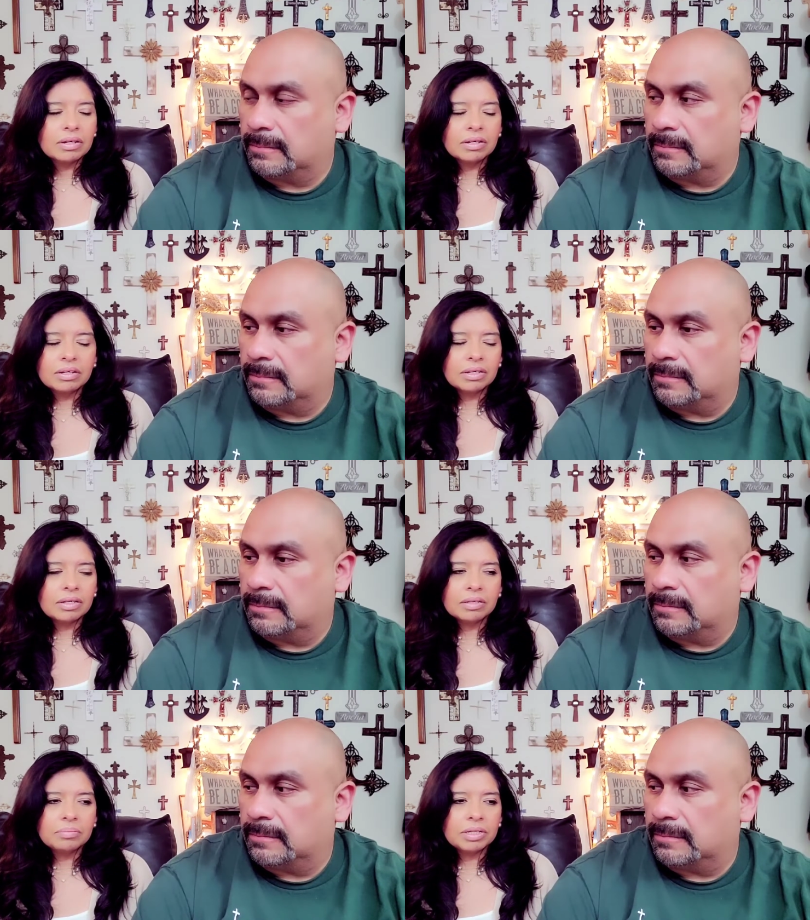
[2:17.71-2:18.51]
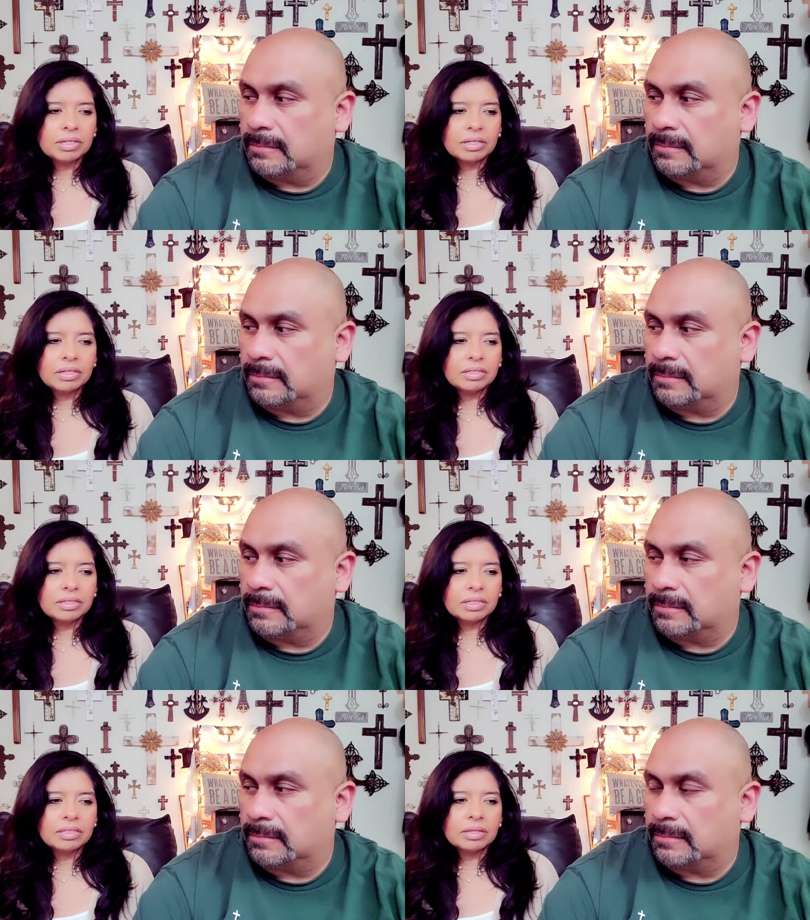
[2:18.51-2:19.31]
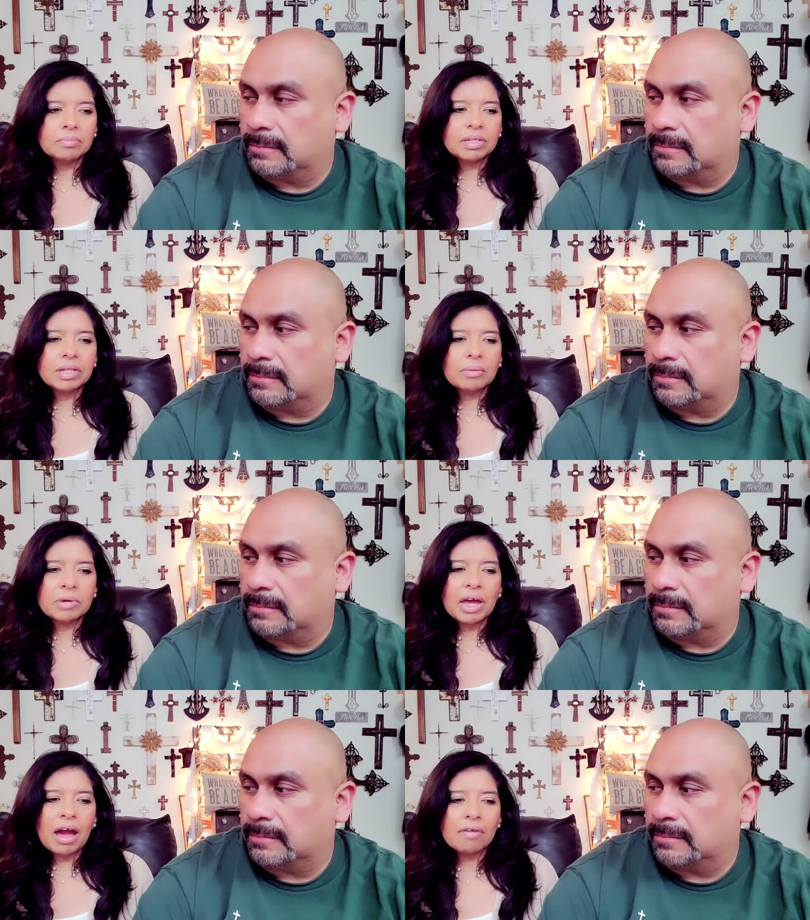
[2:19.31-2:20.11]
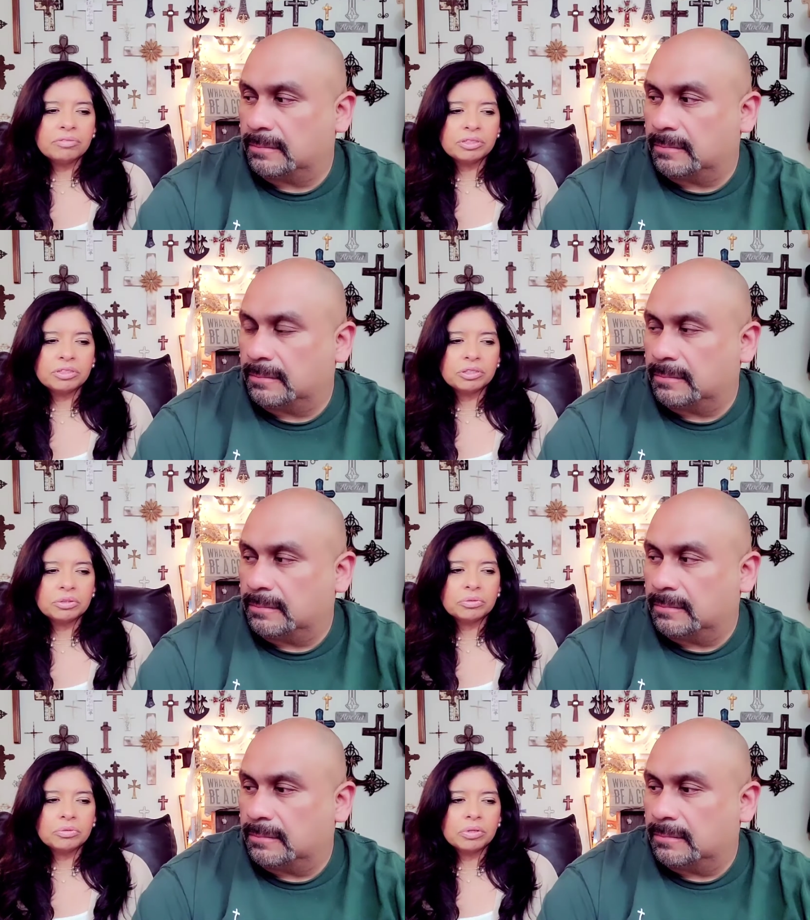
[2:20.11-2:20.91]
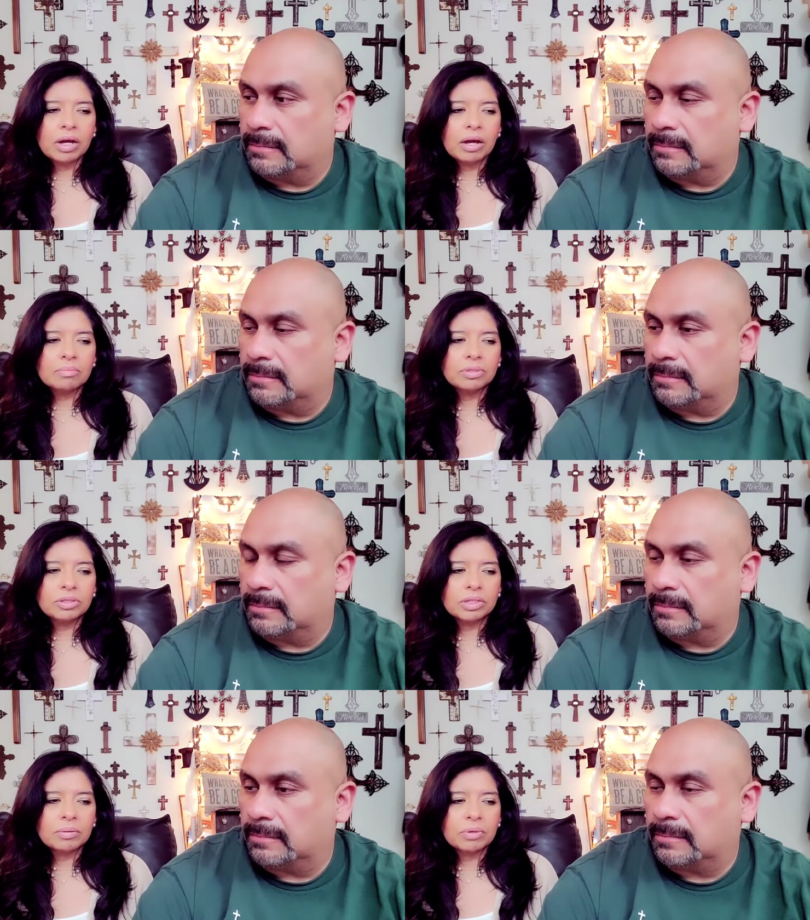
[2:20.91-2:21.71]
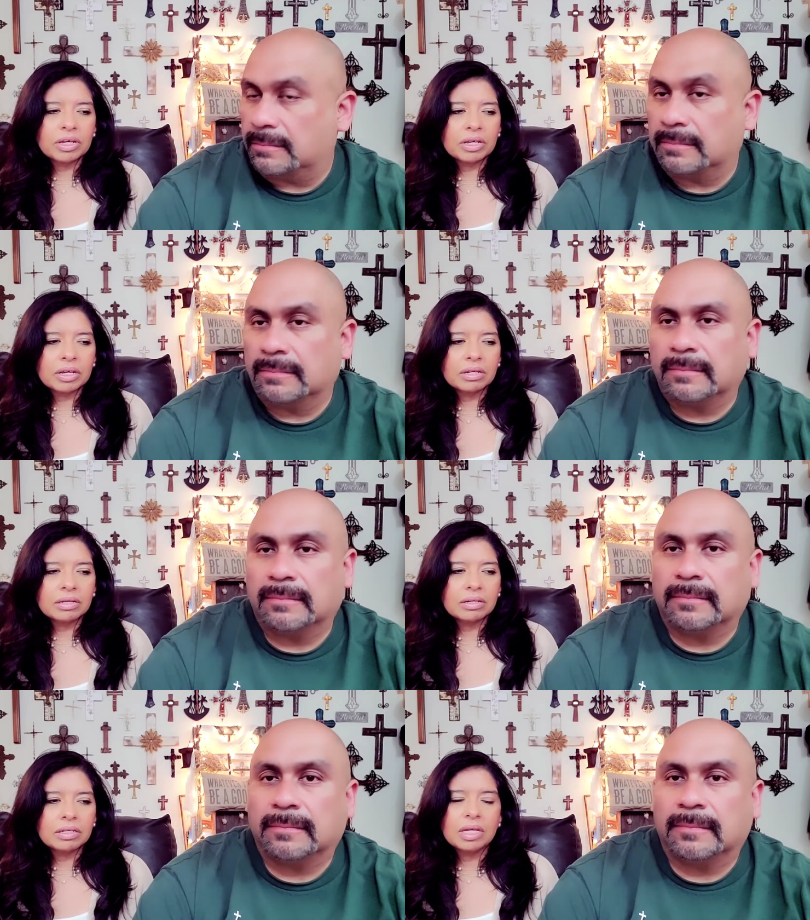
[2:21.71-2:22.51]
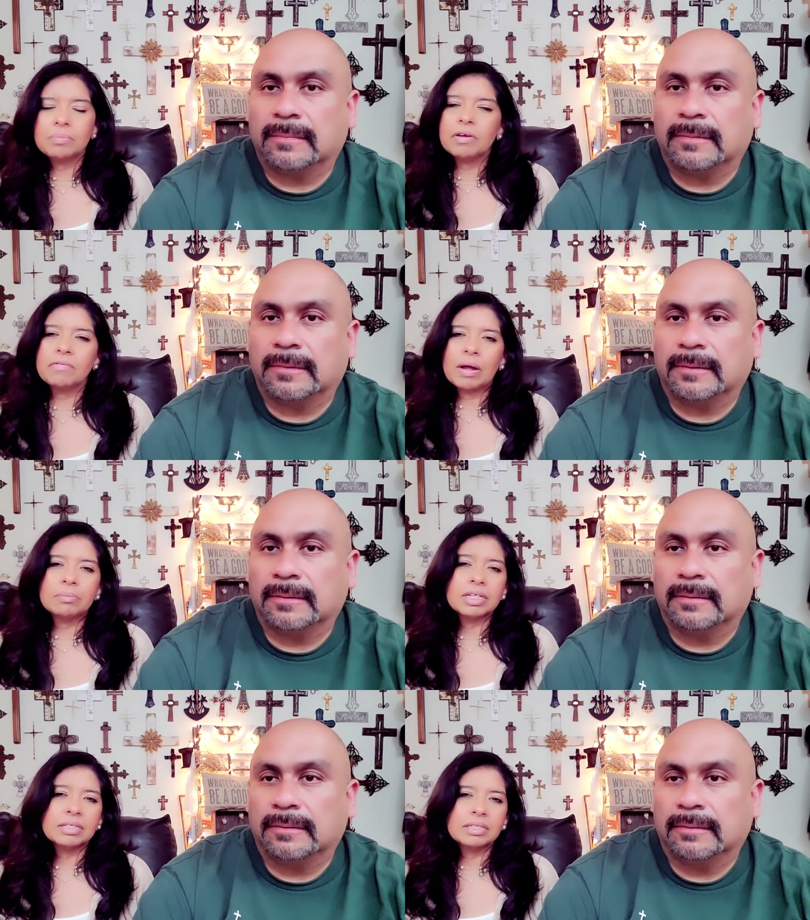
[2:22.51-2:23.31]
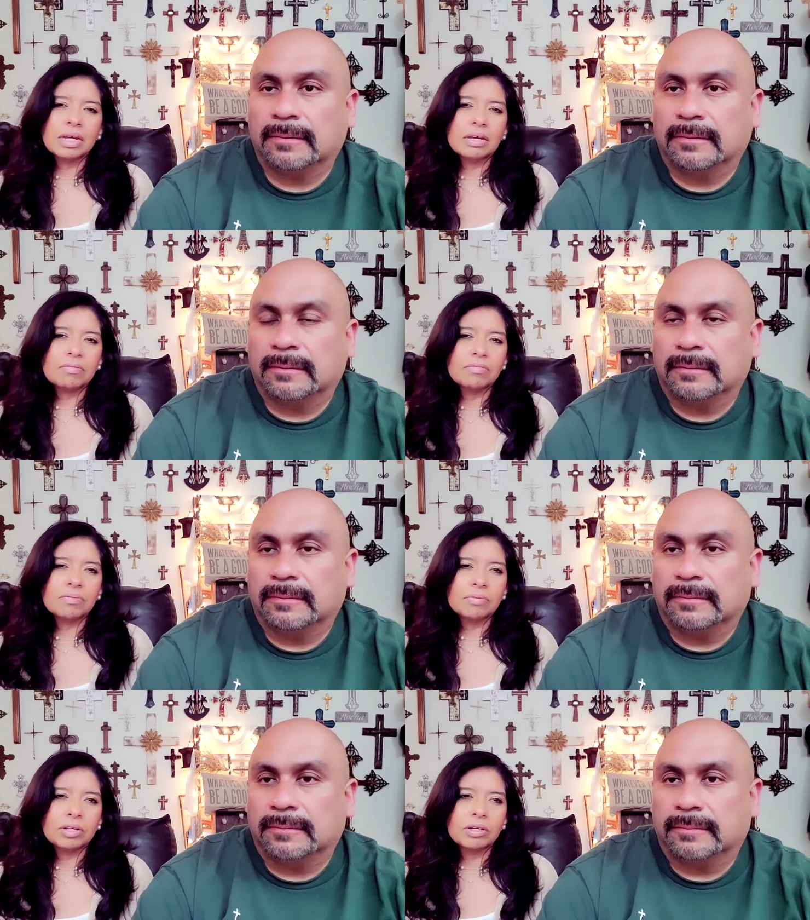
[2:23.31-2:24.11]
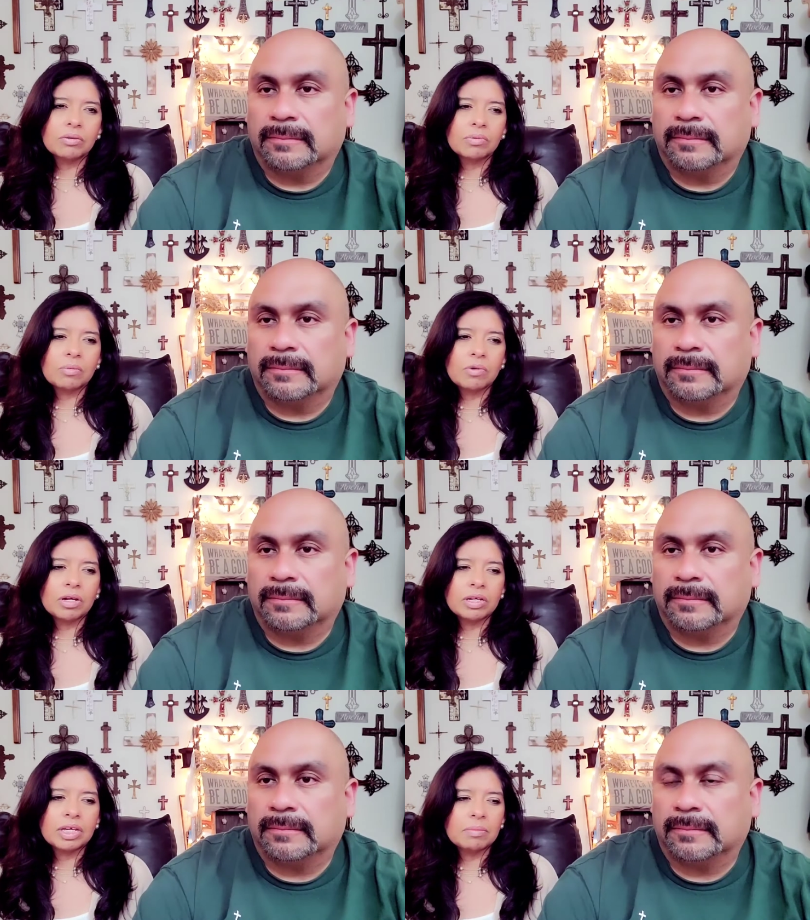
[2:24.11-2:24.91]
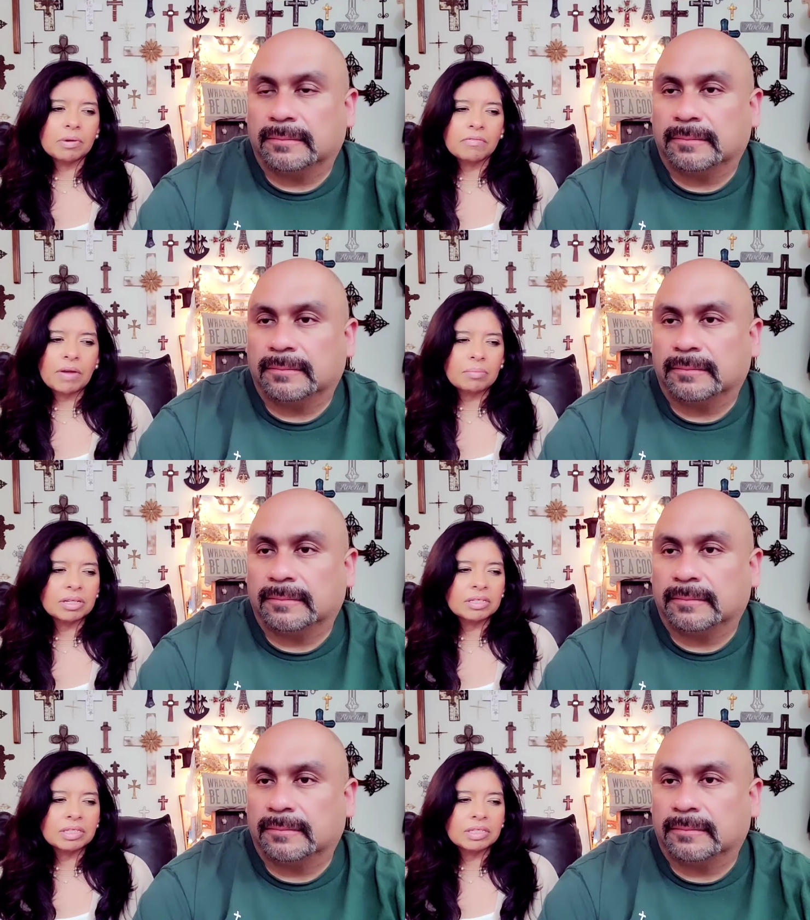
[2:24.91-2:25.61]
Speaker 1: it, it, but it's it's something that we have to do um, so that we can keep our family safe. You know, we want to keep our family